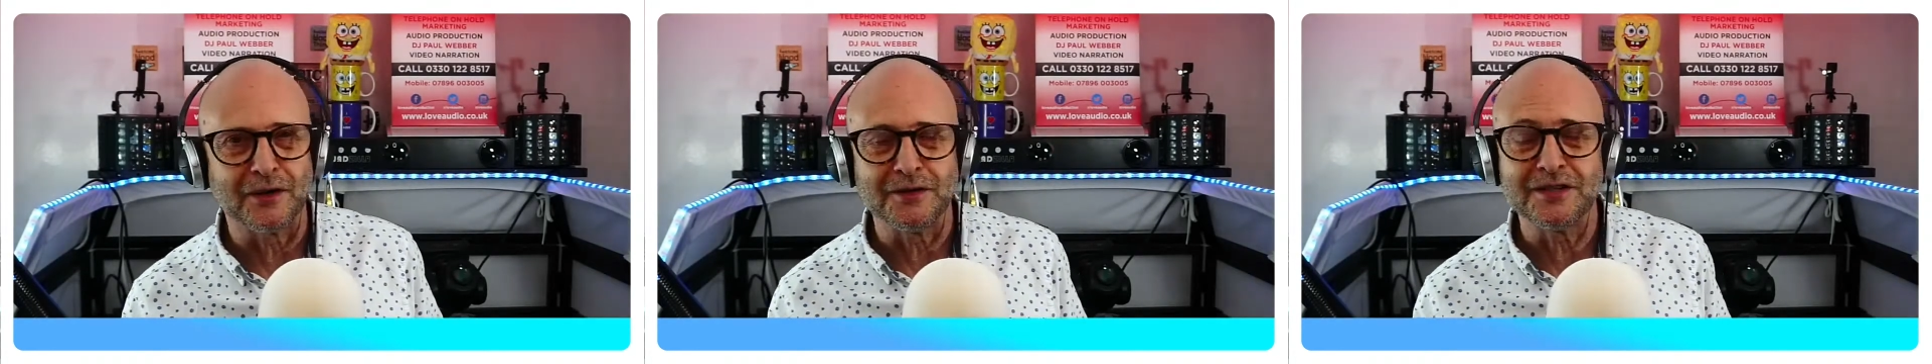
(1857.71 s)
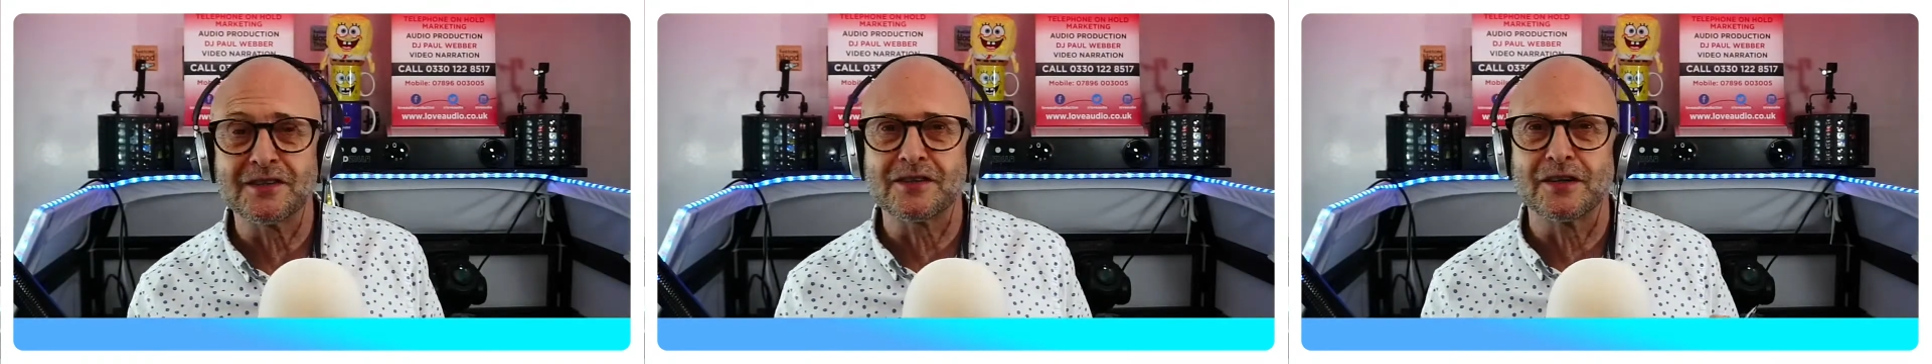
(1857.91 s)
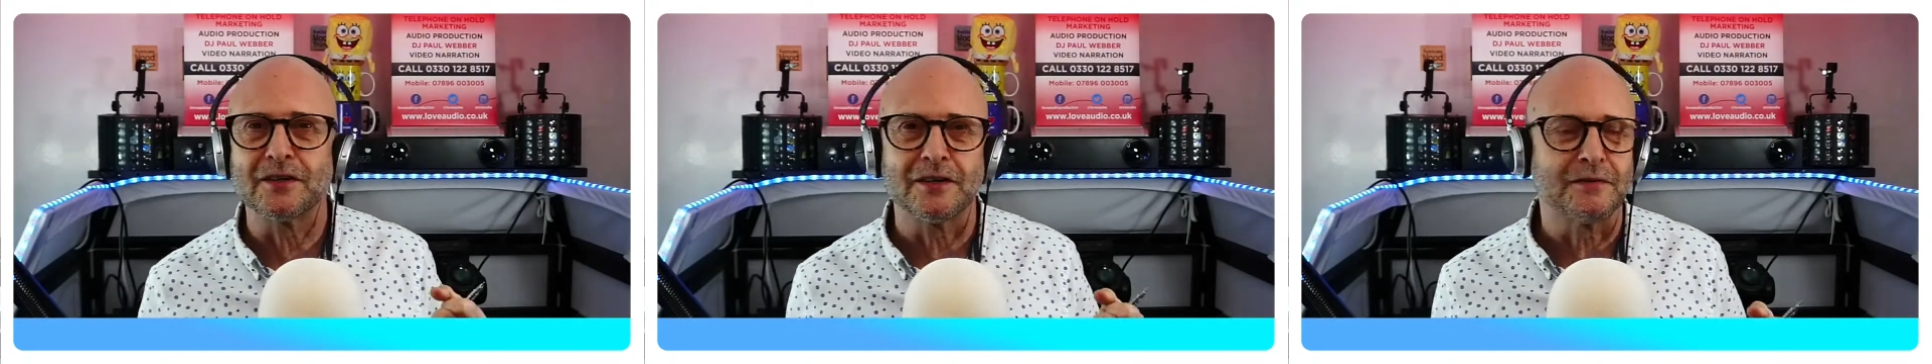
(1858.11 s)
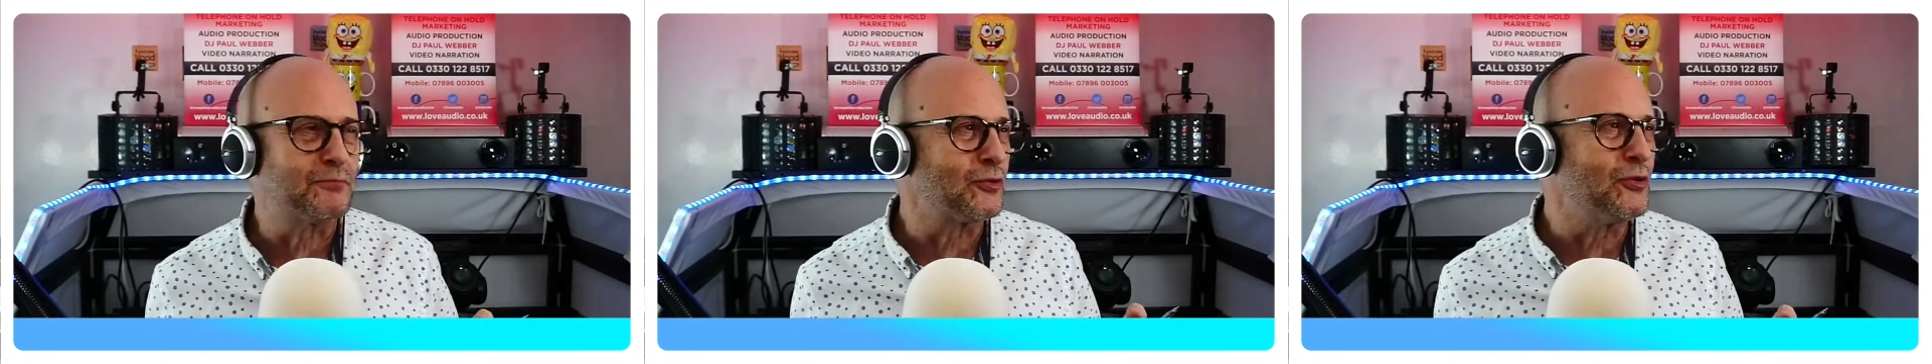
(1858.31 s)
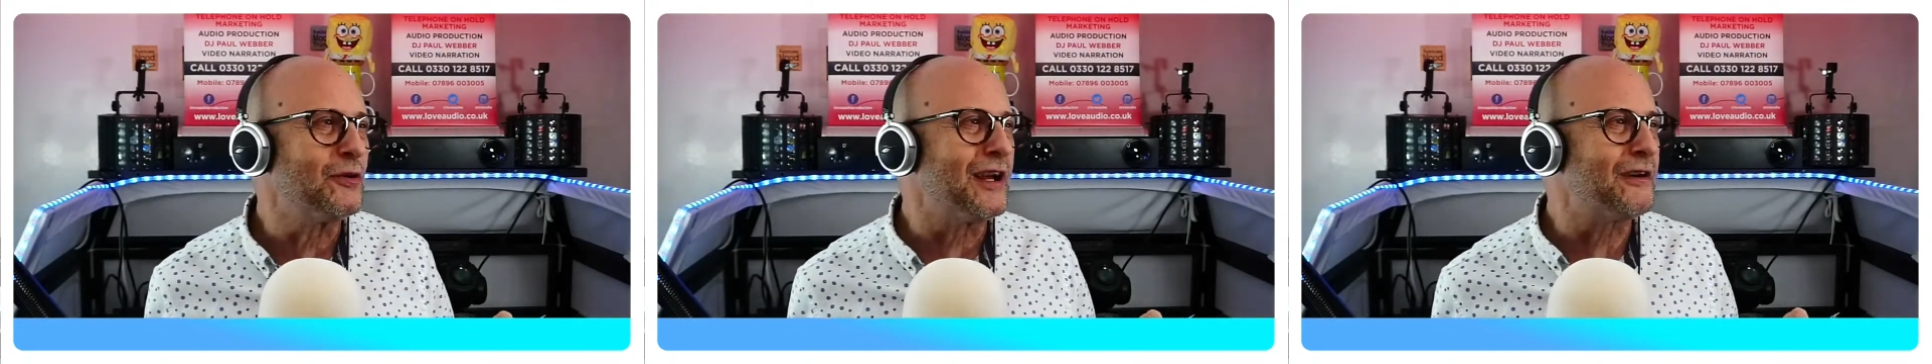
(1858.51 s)
He does a lot of
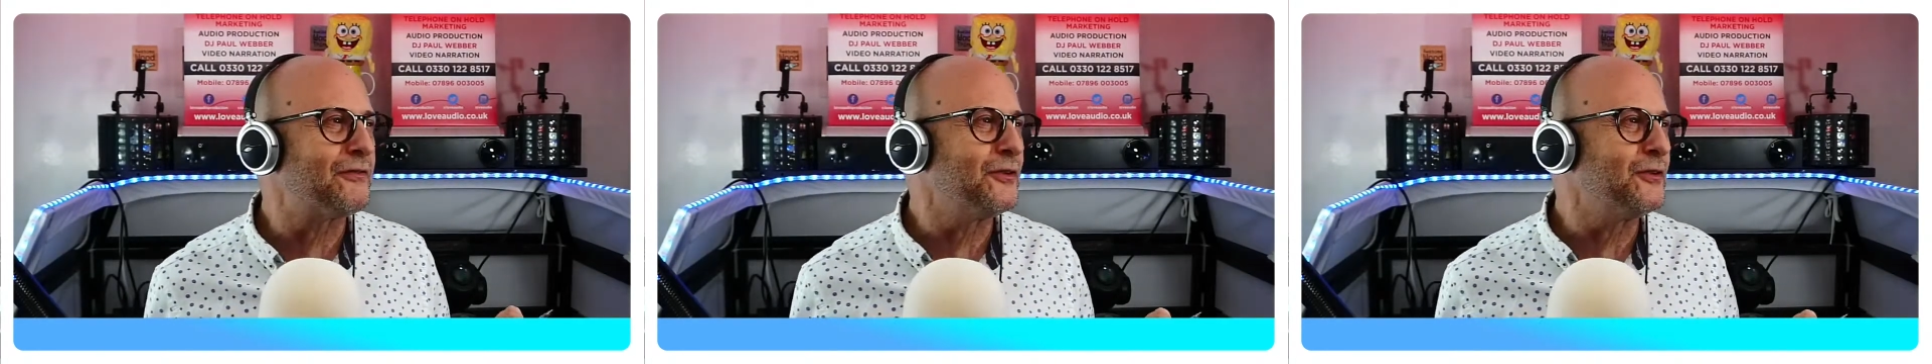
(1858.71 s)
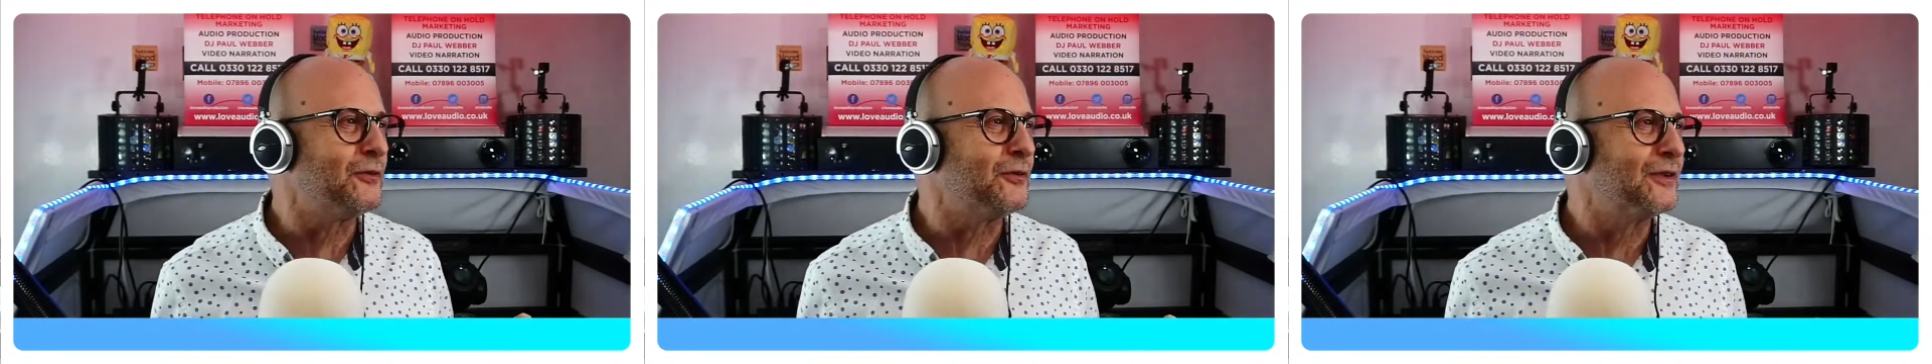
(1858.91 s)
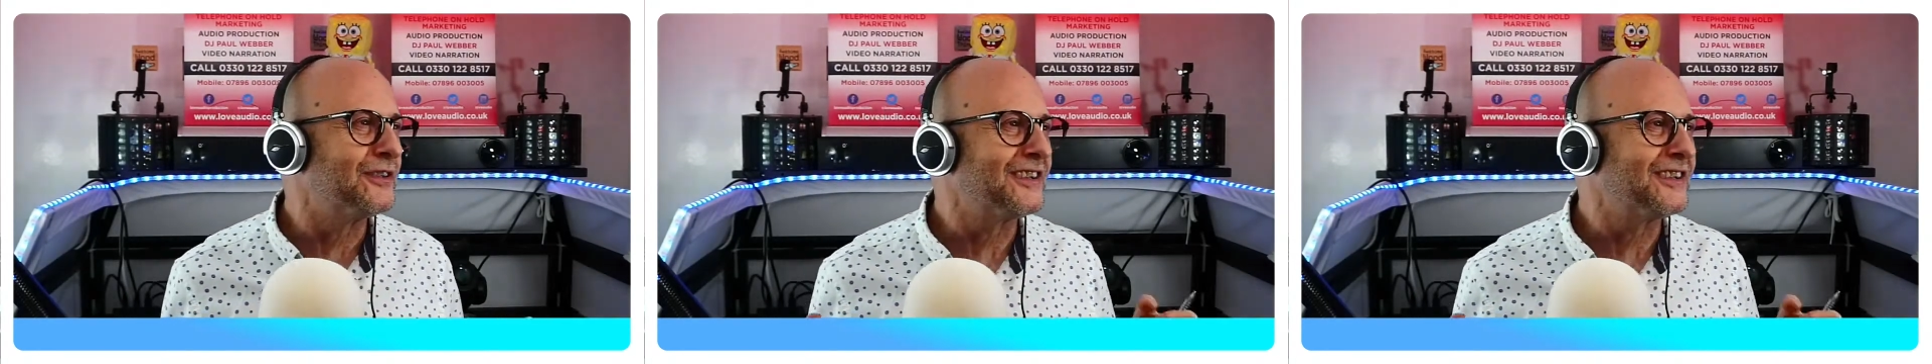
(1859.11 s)
Brulafou.